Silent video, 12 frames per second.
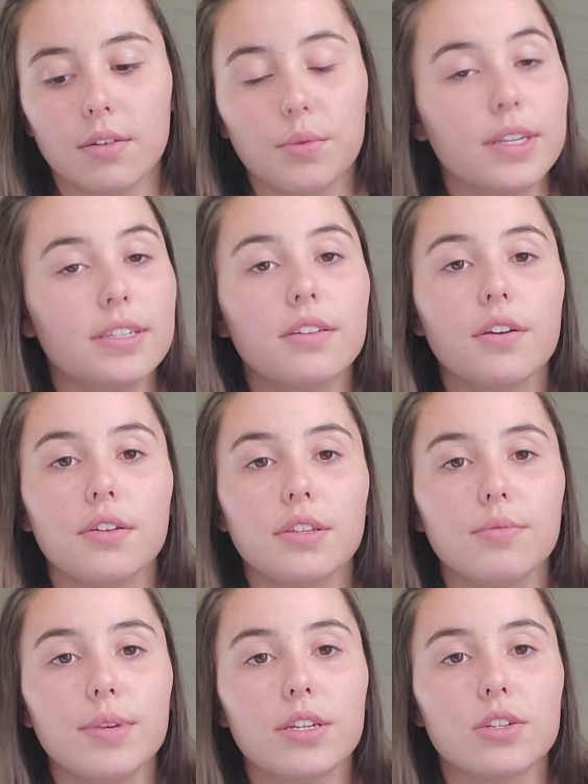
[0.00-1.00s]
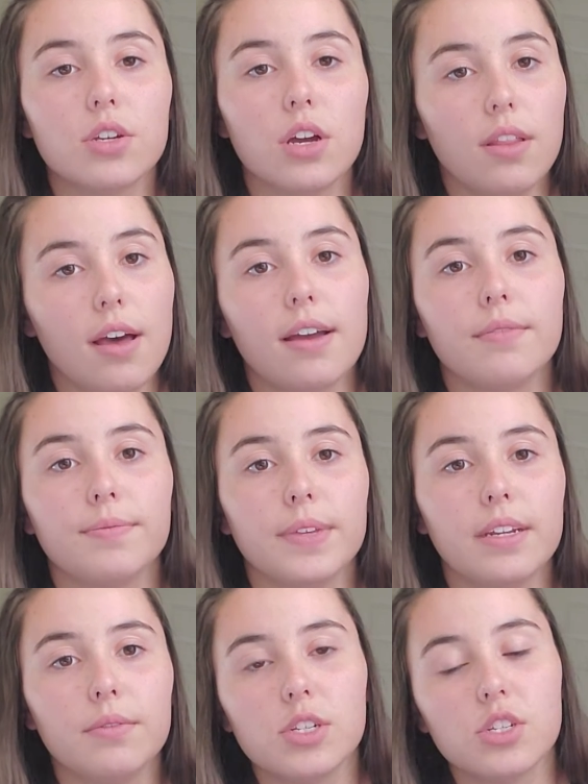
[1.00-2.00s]
we still go to the beach a lot,
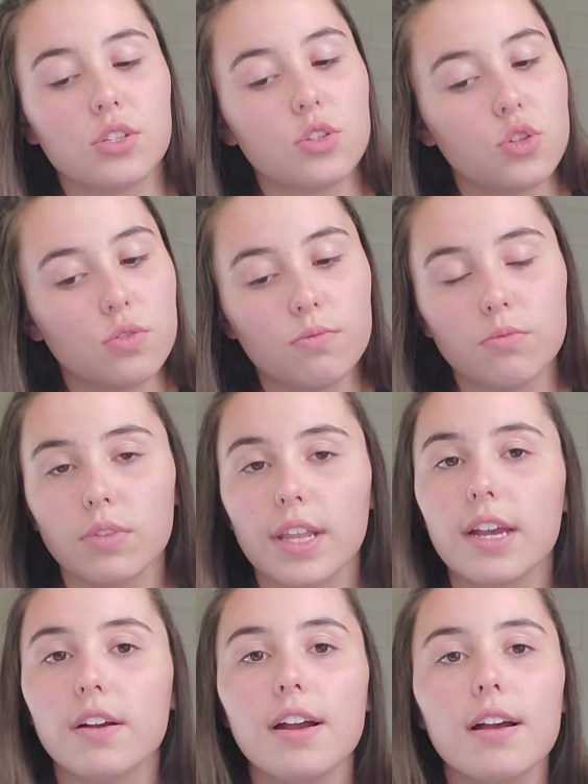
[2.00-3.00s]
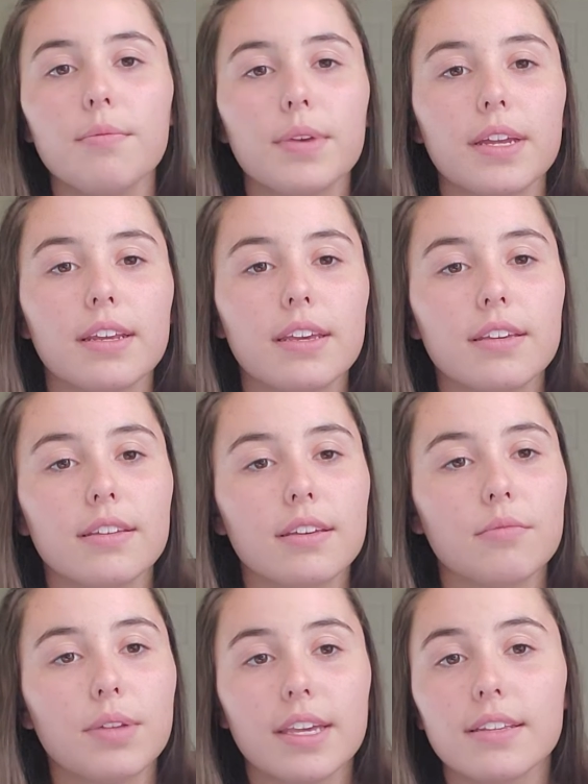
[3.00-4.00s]
and we just layer up and he
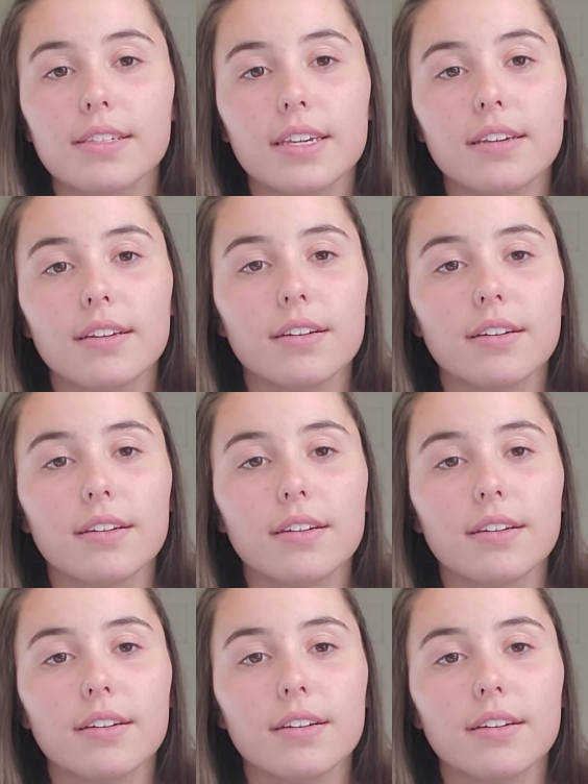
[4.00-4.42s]
can play in the sand.